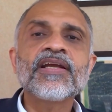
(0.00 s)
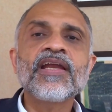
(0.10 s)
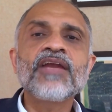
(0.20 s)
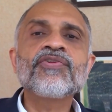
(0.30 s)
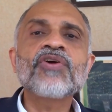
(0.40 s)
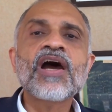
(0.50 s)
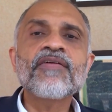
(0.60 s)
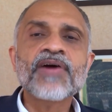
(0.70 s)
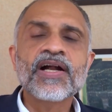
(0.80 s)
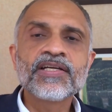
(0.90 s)
if you
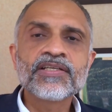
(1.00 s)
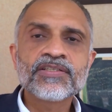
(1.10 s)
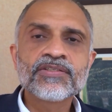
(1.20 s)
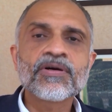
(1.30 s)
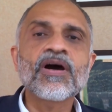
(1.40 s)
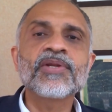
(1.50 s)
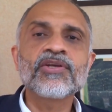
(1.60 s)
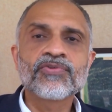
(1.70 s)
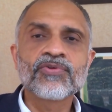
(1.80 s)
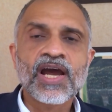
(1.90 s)
have understood, I mean,
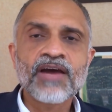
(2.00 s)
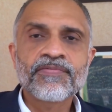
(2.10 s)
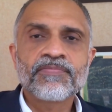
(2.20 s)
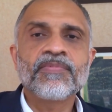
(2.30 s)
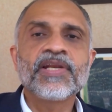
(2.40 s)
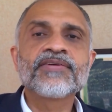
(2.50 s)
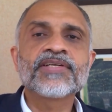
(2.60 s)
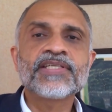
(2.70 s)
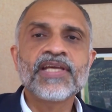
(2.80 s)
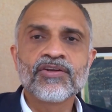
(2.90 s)
if you have
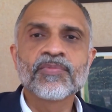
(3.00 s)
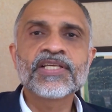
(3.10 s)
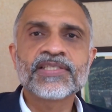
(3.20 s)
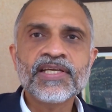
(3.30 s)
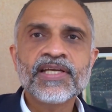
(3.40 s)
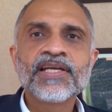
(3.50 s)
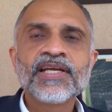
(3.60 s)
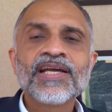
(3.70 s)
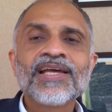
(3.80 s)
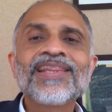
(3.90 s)
literacy and numeracy,
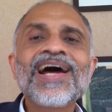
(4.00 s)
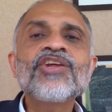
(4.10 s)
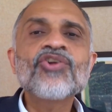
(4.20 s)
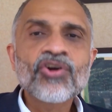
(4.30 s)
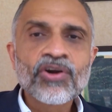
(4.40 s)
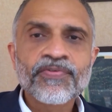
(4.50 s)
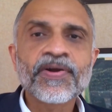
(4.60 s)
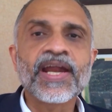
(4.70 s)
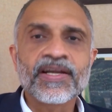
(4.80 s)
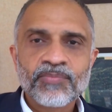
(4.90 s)
that you're not going to
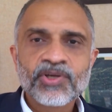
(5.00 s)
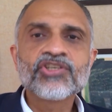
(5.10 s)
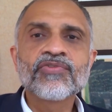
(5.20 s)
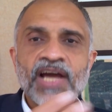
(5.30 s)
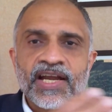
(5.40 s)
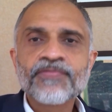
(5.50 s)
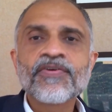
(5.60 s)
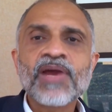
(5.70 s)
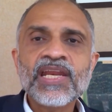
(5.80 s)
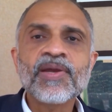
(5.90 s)
forget because you've done it
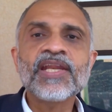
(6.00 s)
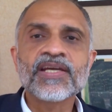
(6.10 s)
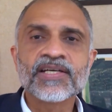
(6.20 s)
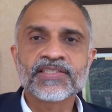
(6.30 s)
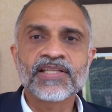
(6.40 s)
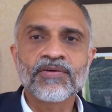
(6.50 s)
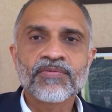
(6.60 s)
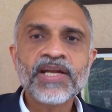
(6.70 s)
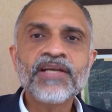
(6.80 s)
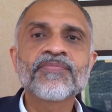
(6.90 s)
for many, many years now,
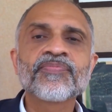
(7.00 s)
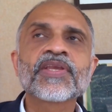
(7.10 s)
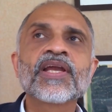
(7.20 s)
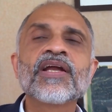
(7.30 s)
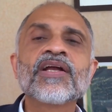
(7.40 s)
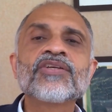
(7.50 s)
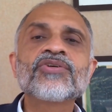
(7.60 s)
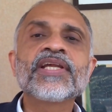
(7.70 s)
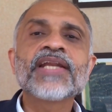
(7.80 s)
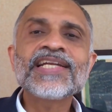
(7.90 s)
right?
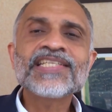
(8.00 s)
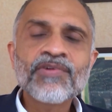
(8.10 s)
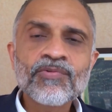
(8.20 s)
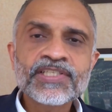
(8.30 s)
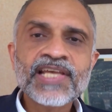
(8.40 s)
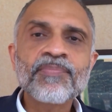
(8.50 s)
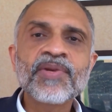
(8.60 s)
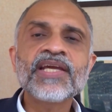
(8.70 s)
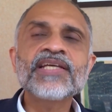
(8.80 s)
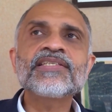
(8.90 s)
In grade 7, what's
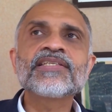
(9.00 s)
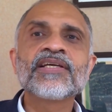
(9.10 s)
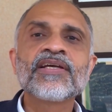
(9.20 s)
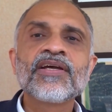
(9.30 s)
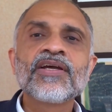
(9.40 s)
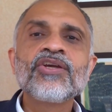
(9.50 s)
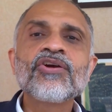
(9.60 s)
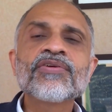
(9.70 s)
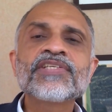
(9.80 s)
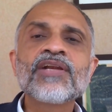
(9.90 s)
happening is you
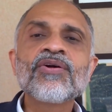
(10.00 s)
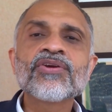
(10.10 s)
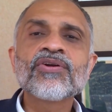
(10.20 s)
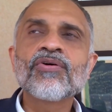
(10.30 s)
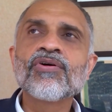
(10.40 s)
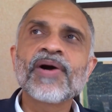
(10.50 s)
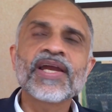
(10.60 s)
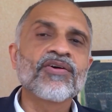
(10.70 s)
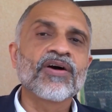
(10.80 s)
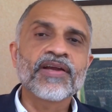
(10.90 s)
have to say, look, oh my
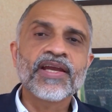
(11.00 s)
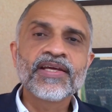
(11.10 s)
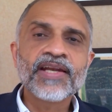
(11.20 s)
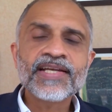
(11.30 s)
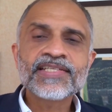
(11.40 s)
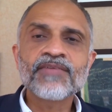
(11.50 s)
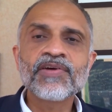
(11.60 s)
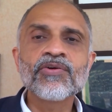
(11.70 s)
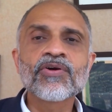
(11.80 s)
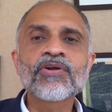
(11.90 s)
God, in grade
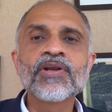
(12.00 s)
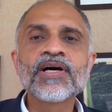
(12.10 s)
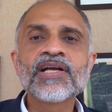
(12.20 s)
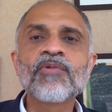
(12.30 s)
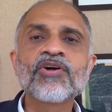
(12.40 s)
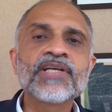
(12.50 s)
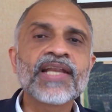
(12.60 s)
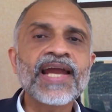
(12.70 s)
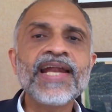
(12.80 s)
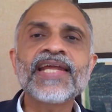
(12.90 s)
7, you're going to learn about
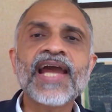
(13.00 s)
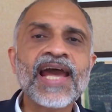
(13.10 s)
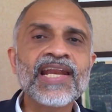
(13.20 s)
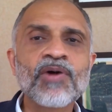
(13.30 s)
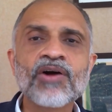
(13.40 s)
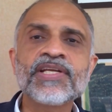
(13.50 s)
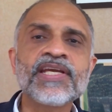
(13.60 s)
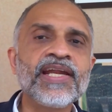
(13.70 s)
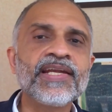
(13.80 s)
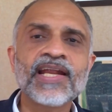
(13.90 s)
light and about
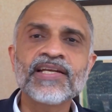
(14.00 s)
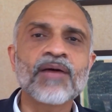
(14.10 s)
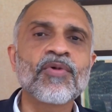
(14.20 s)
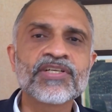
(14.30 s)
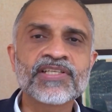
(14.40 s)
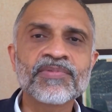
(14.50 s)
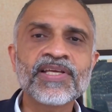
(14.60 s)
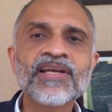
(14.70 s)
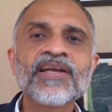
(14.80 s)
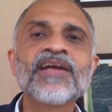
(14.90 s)
heat and about something.